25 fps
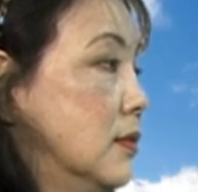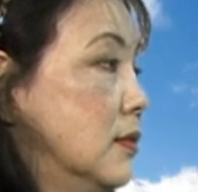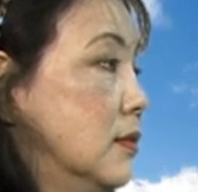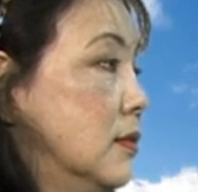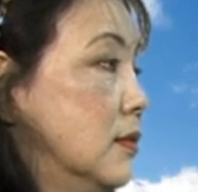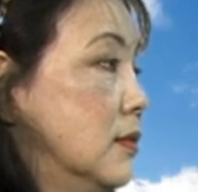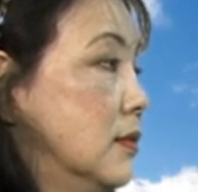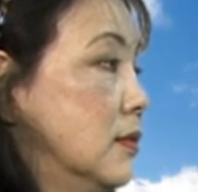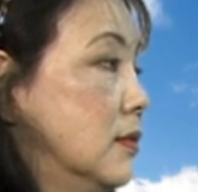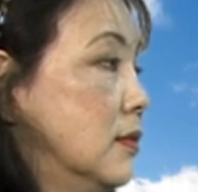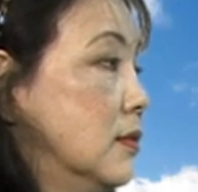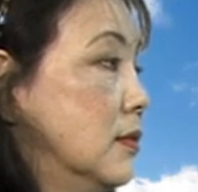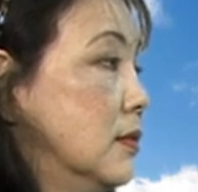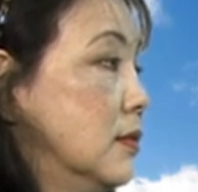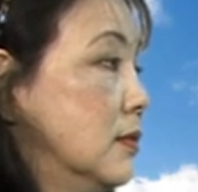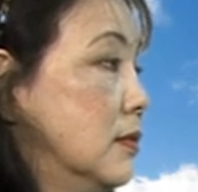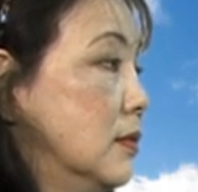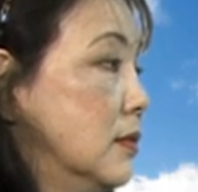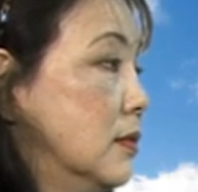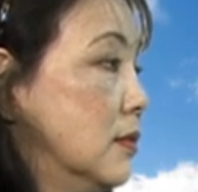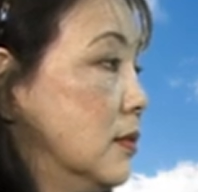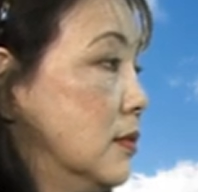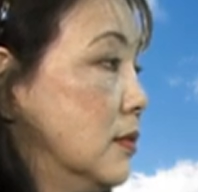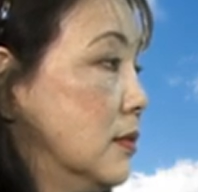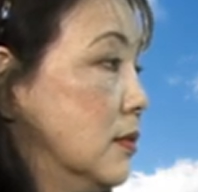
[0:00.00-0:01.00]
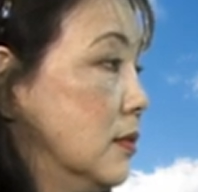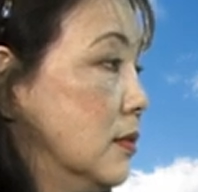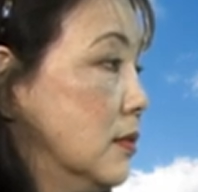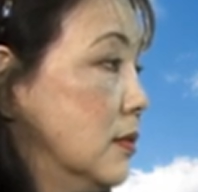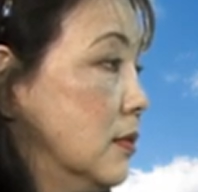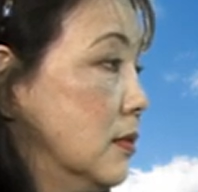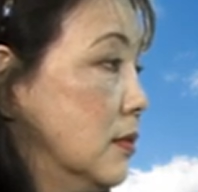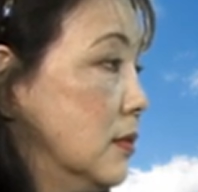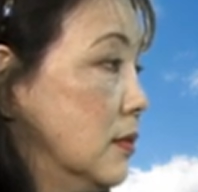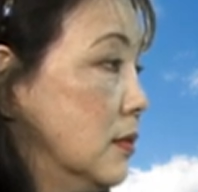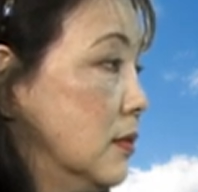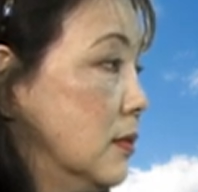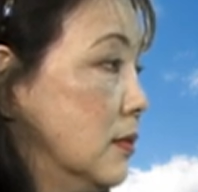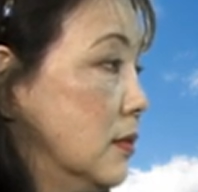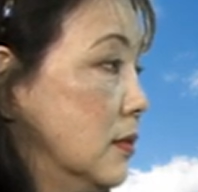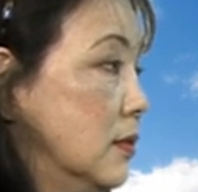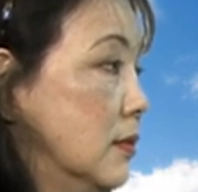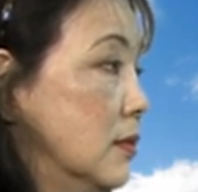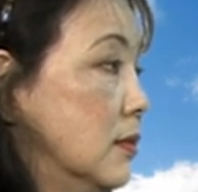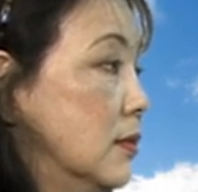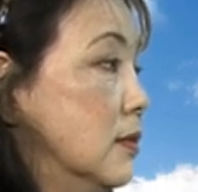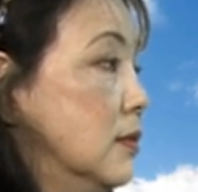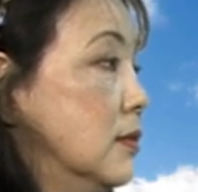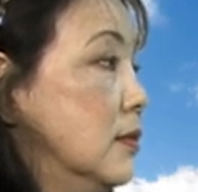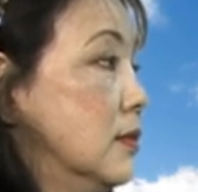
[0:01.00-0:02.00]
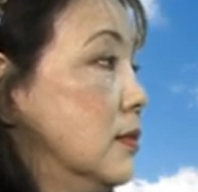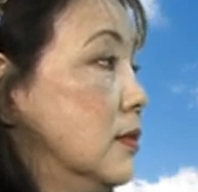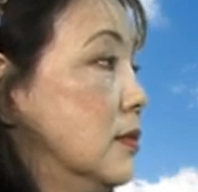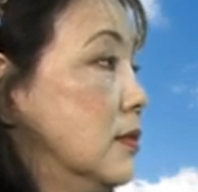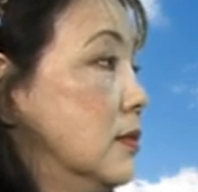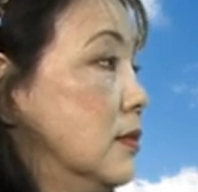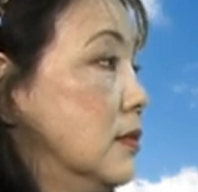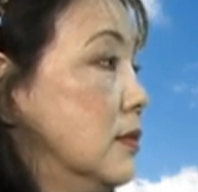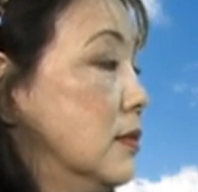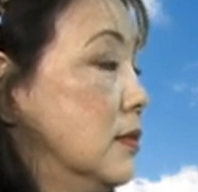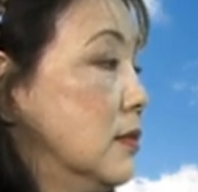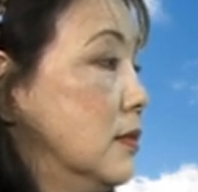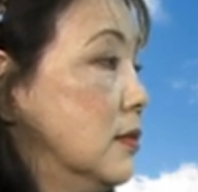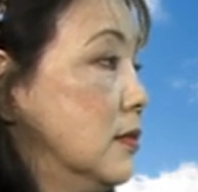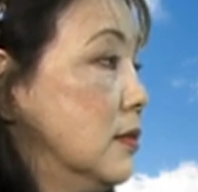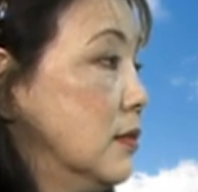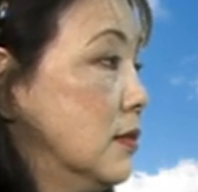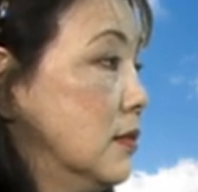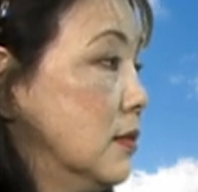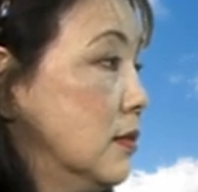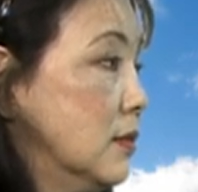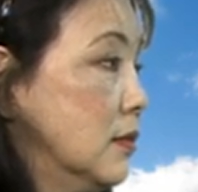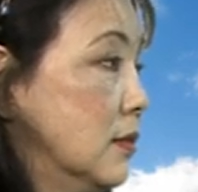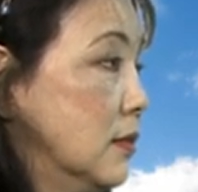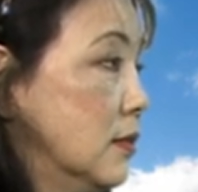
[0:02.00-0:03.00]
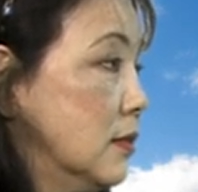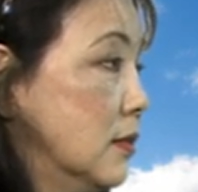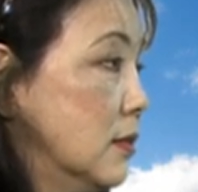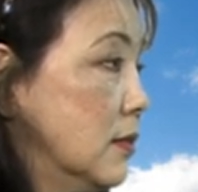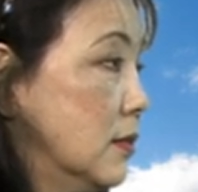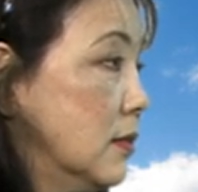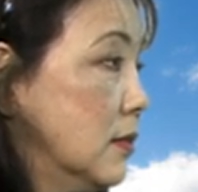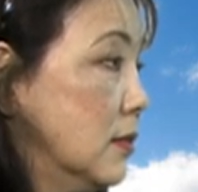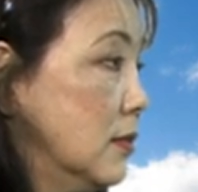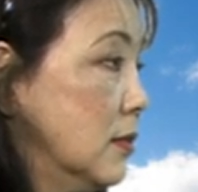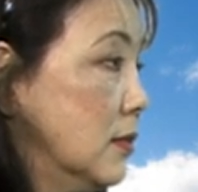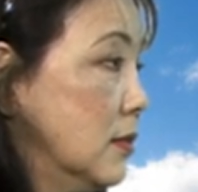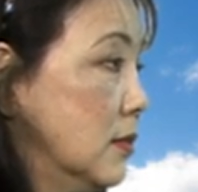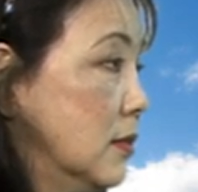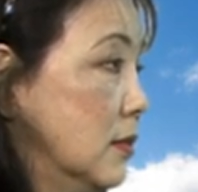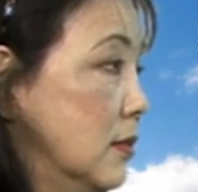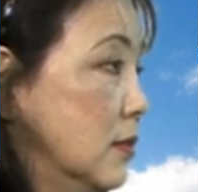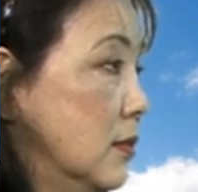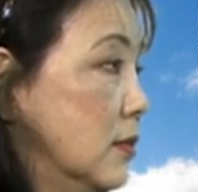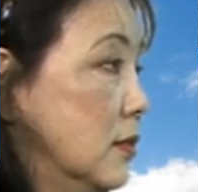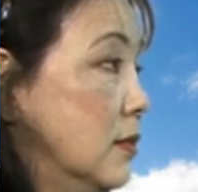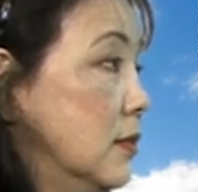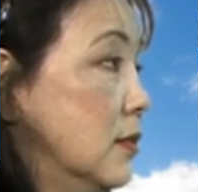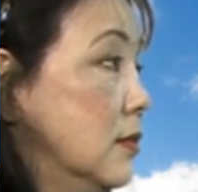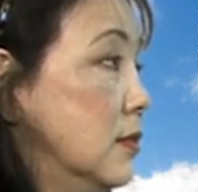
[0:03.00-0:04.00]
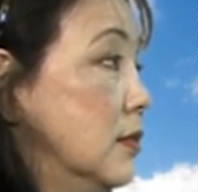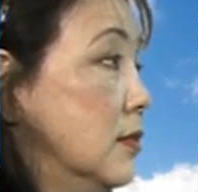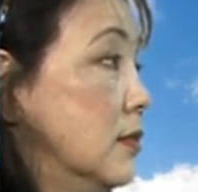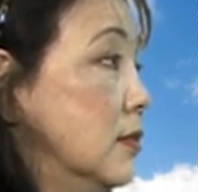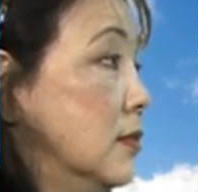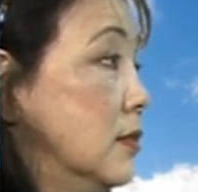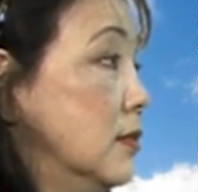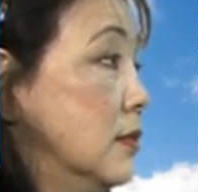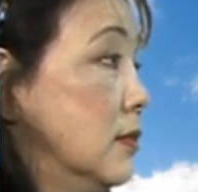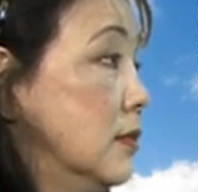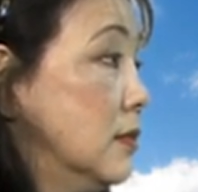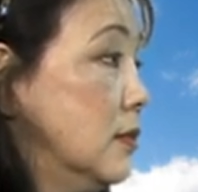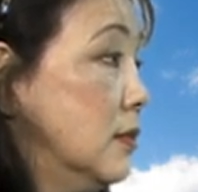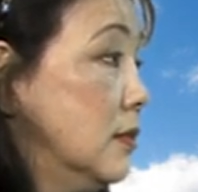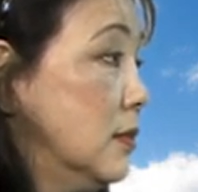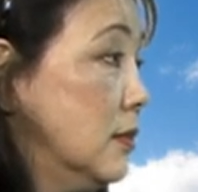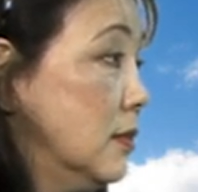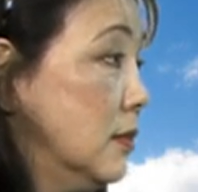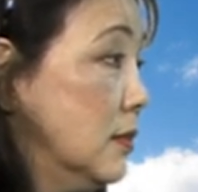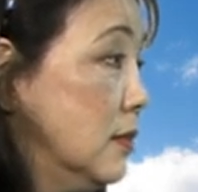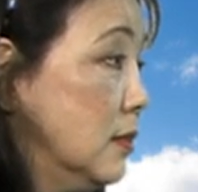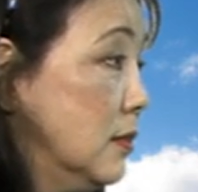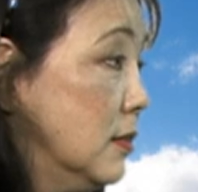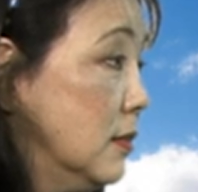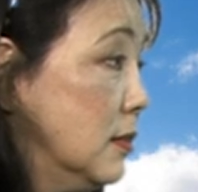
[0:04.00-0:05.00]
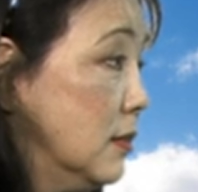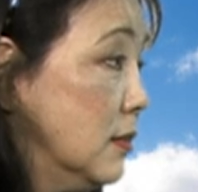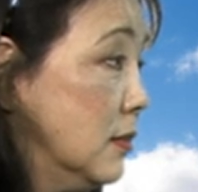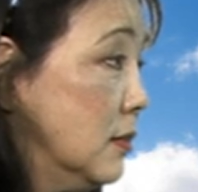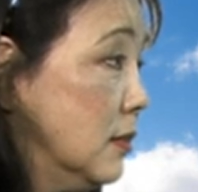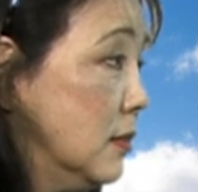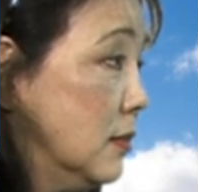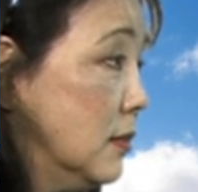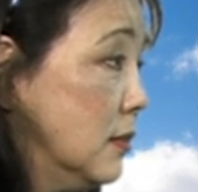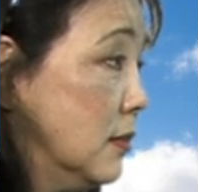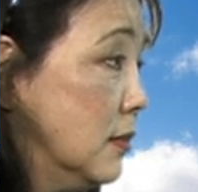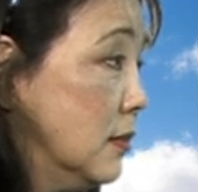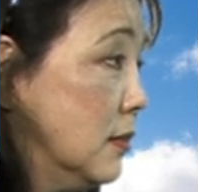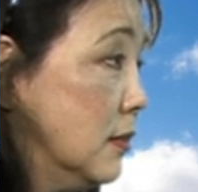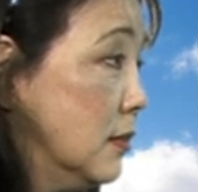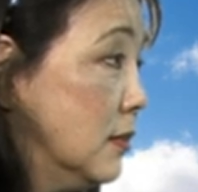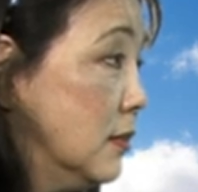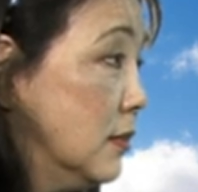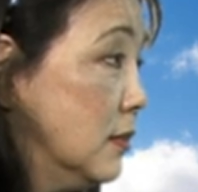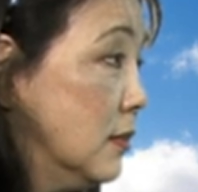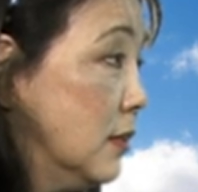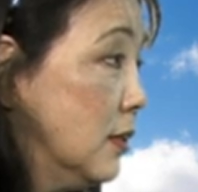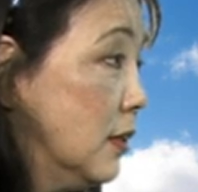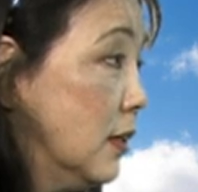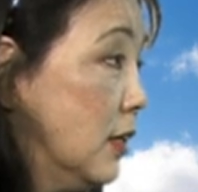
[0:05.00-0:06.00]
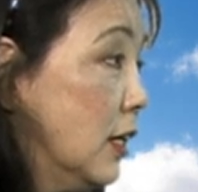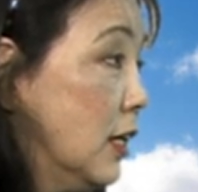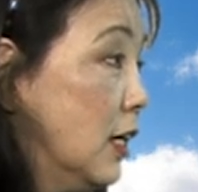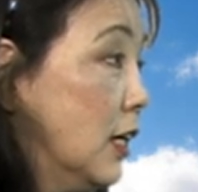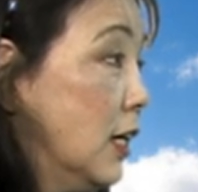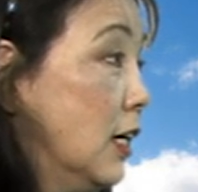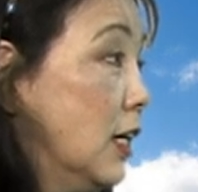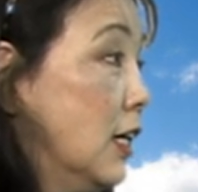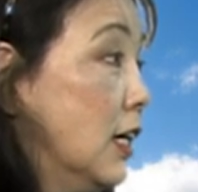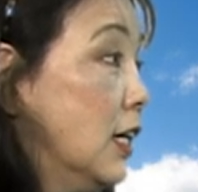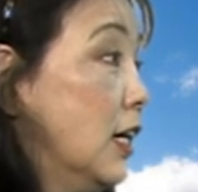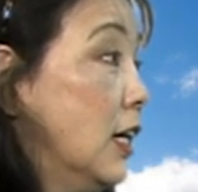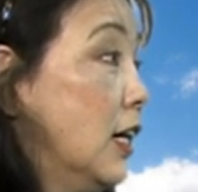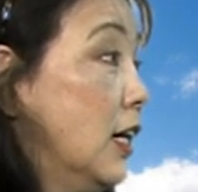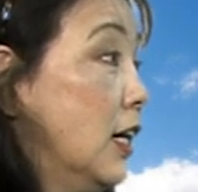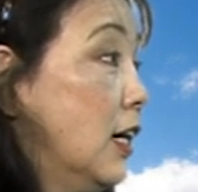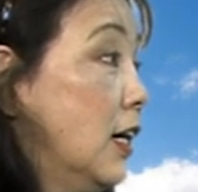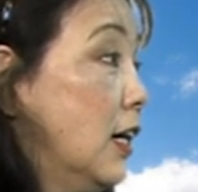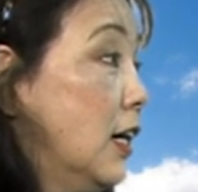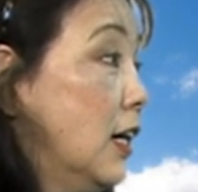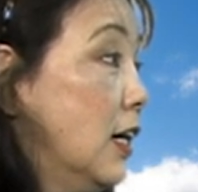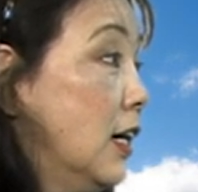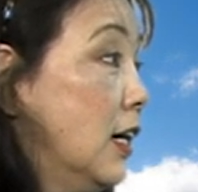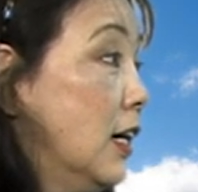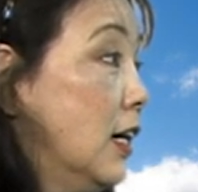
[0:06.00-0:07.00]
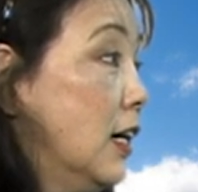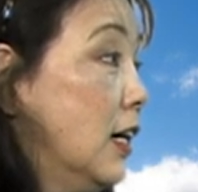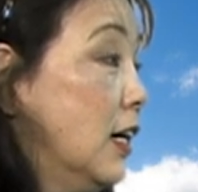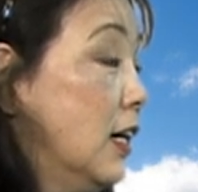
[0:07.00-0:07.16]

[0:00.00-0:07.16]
(not speaking)